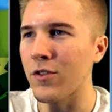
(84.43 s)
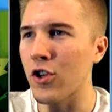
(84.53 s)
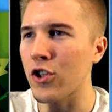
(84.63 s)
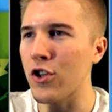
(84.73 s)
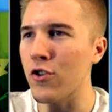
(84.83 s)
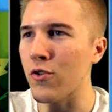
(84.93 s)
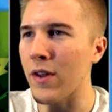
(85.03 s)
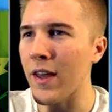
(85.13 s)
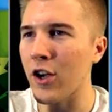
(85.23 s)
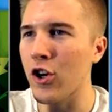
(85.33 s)
Just you,
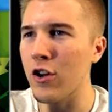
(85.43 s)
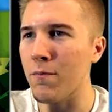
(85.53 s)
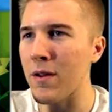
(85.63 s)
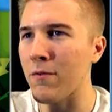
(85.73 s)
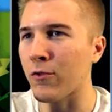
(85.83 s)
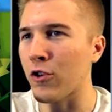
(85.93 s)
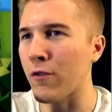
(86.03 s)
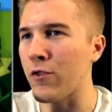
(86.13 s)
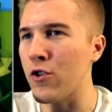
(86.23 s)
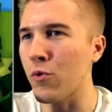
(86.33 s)
and that could have been for
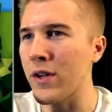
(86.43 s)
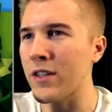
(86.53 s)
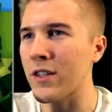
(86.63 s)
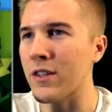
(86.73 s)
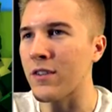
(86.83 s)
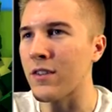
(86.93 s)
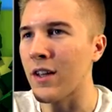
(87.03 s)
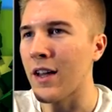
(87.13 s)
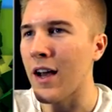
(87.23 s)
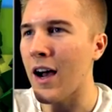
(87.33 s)
a few
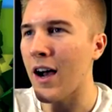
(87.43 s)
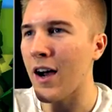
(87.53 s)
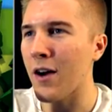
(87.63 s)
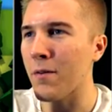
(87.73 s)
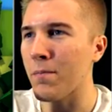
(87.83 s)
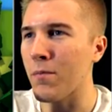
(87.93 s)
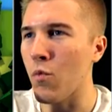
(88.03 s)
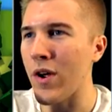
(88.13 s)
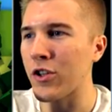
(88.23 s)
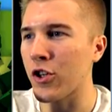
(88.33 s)
reasons. Uh,
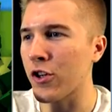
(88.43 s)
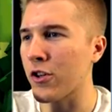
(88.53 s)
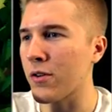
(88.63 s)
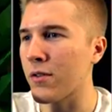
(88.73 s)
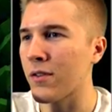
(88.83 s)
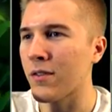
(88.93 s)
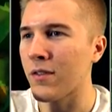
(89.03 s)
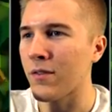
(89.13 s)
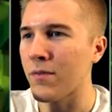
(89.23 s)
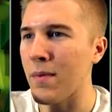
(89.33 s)
winter
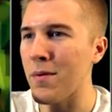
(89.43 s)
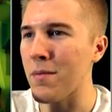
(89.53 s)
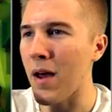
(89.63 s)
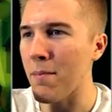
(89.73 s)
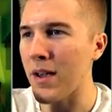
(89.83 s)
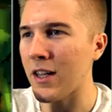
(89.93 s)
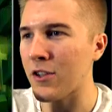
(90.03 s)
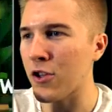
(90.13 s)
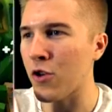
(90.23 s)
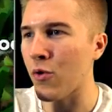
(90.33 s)
Maybe them not making it to